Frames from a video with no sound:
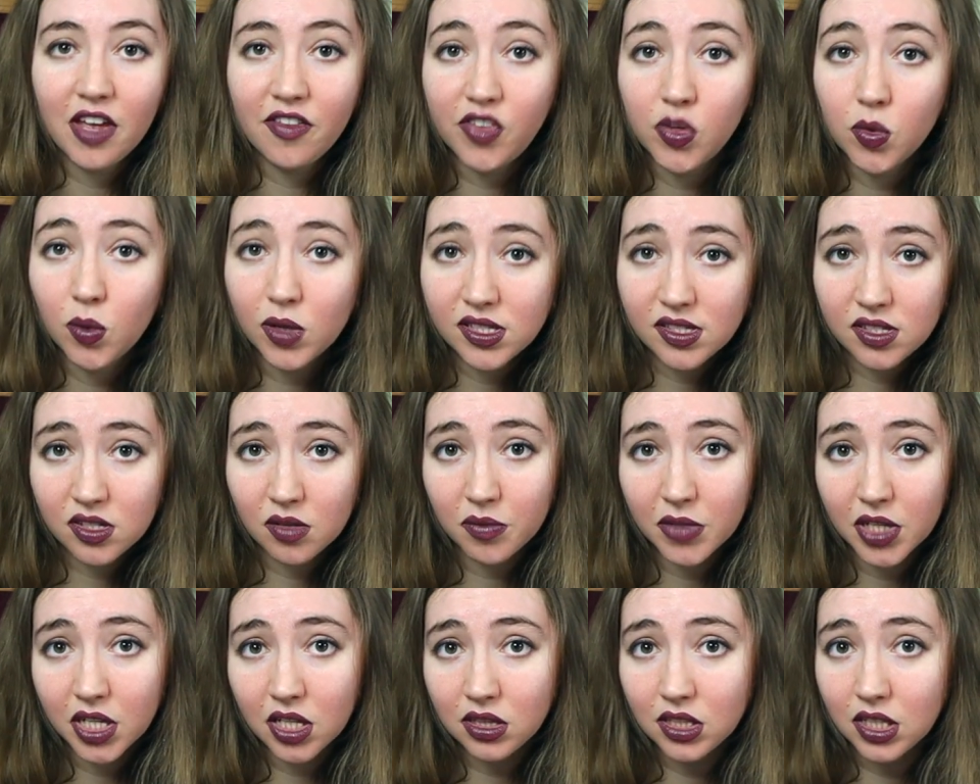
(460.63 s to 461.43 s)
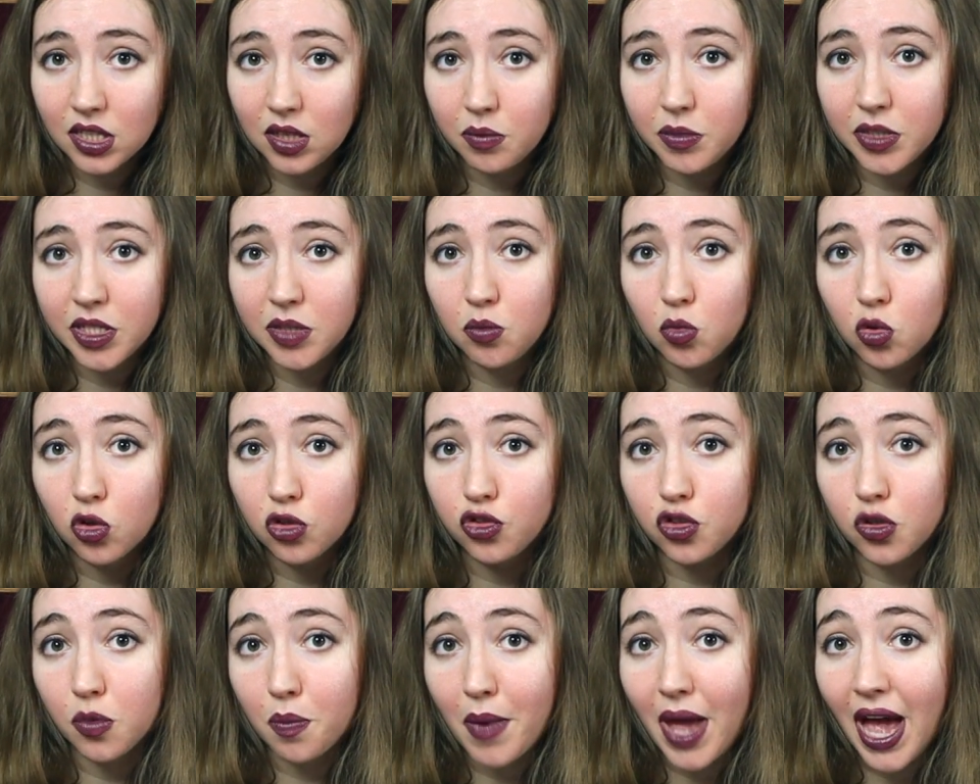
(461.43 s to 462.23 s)
If you want something a little bit more
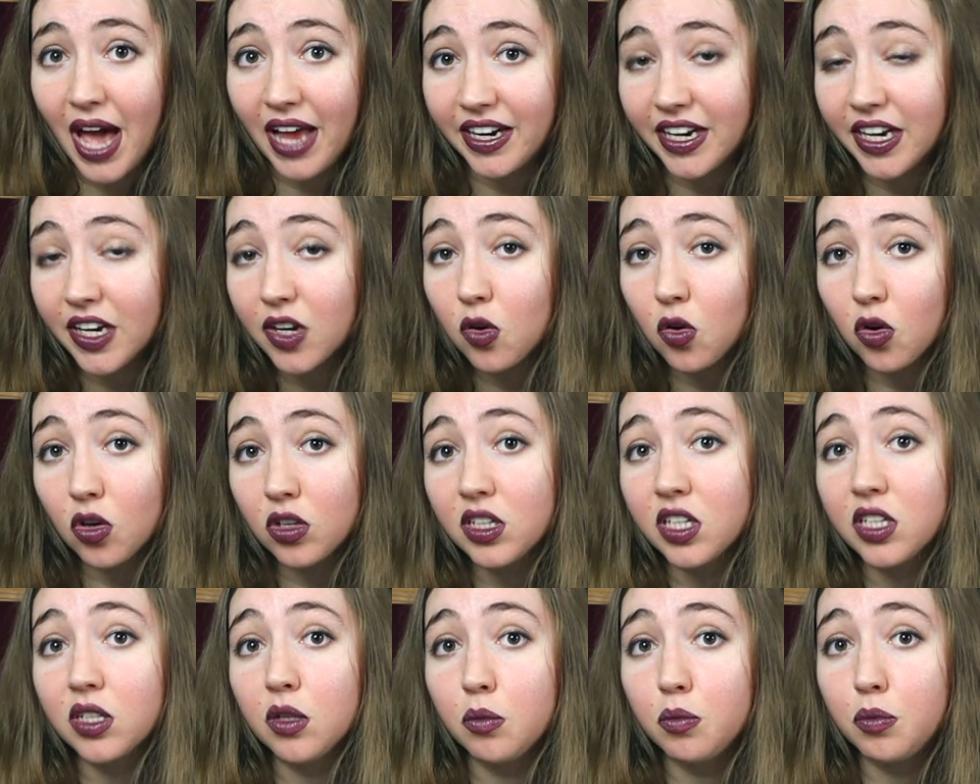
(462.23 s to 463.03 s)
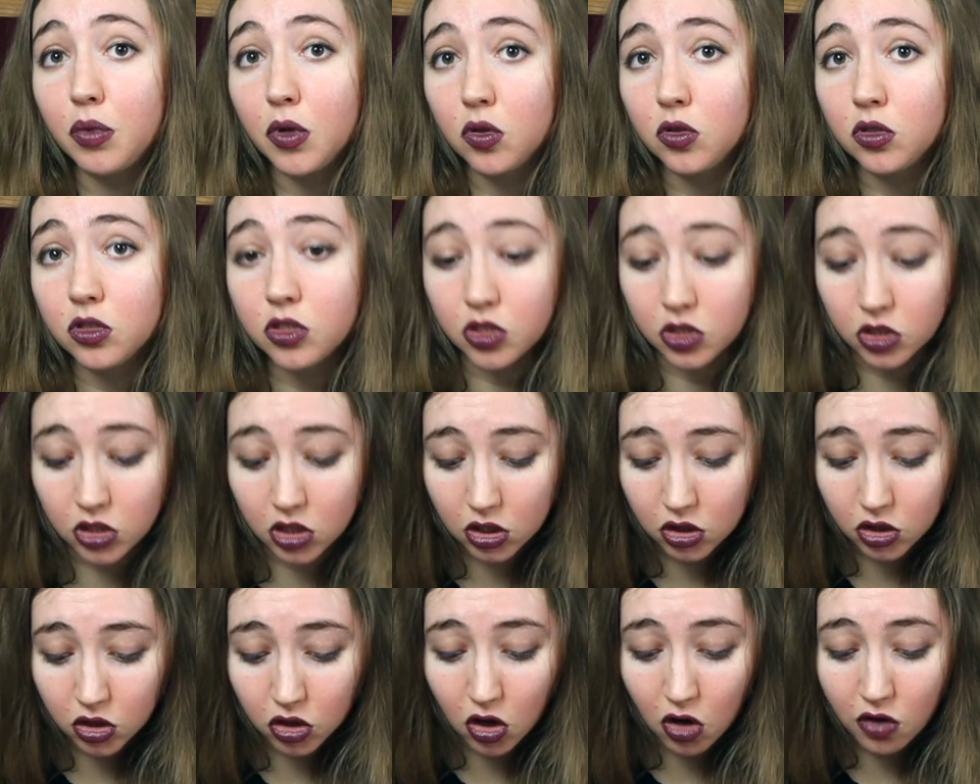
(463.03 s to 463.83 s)
dramatic or a little
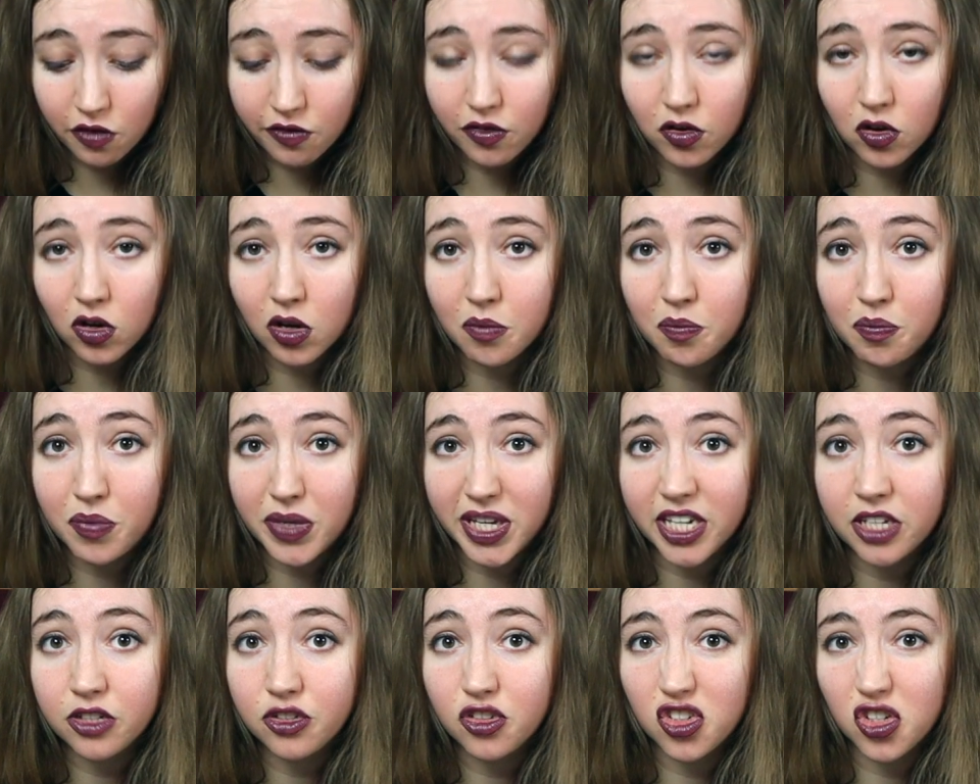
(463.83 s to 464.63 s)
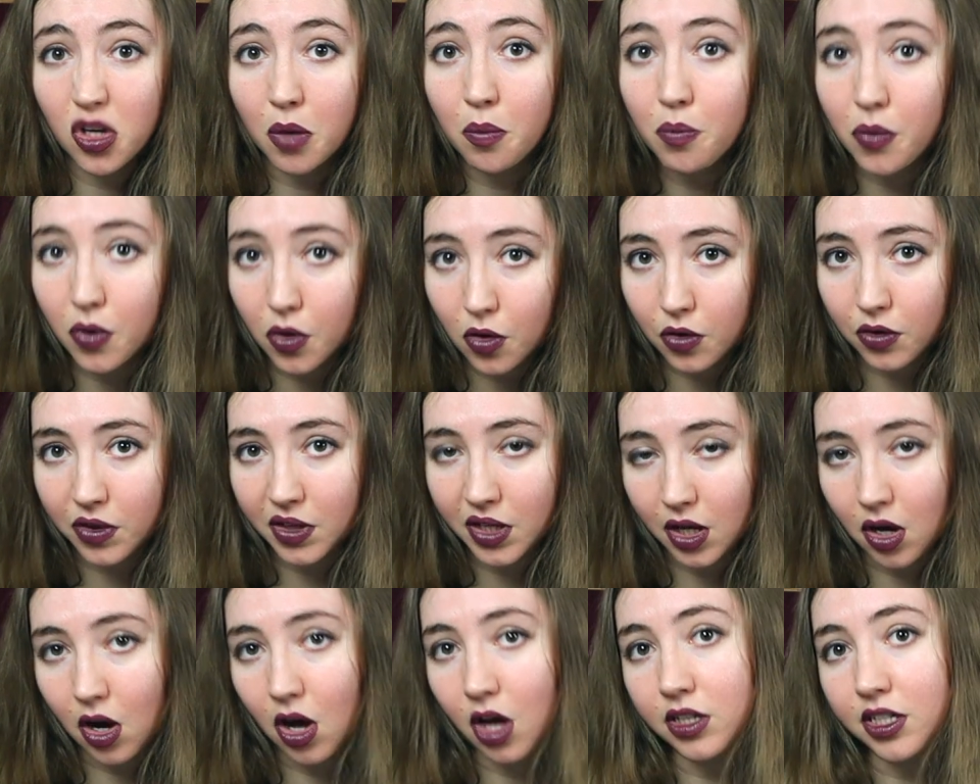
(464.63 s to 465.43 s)
bolder, go for a big jump
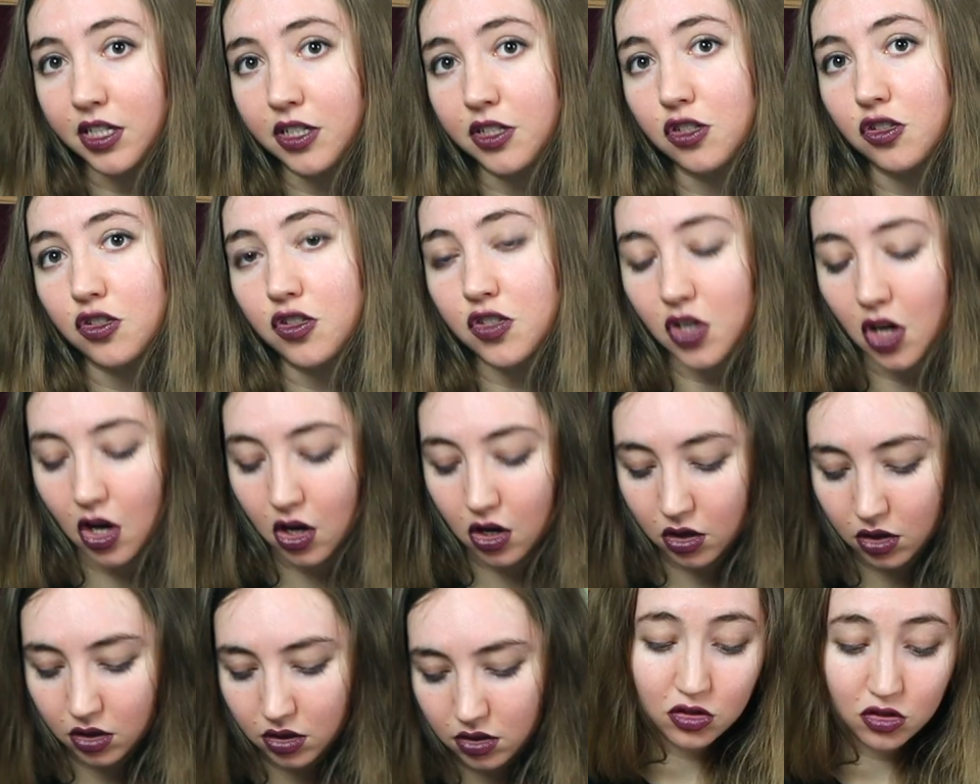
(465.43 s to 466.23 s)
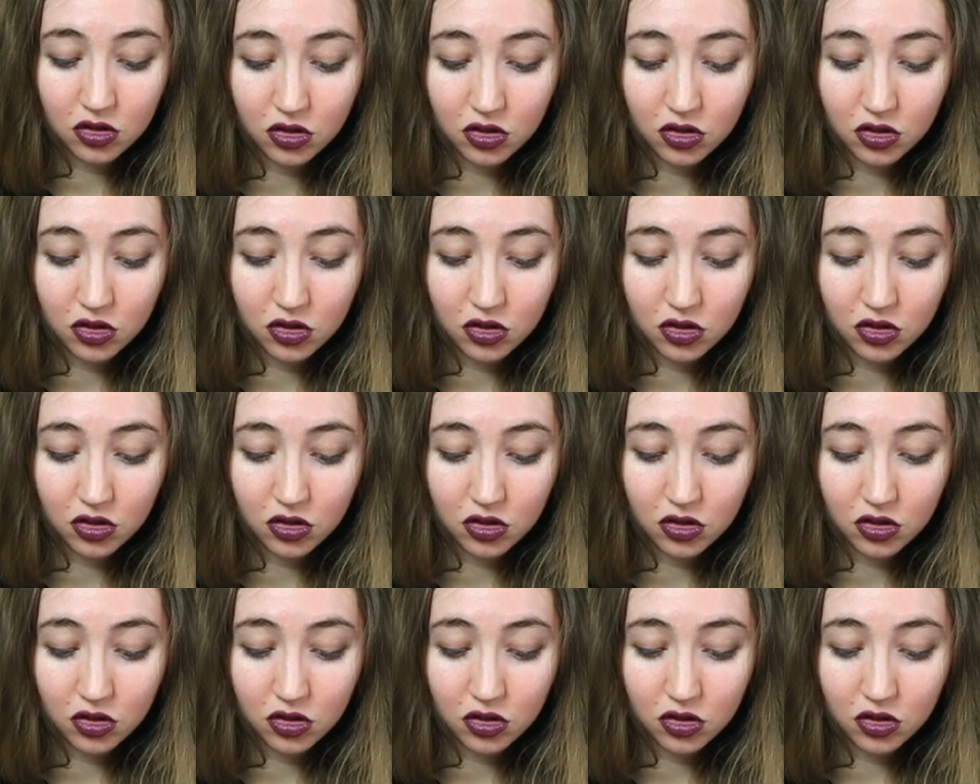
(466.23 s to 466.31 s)
early on in your song.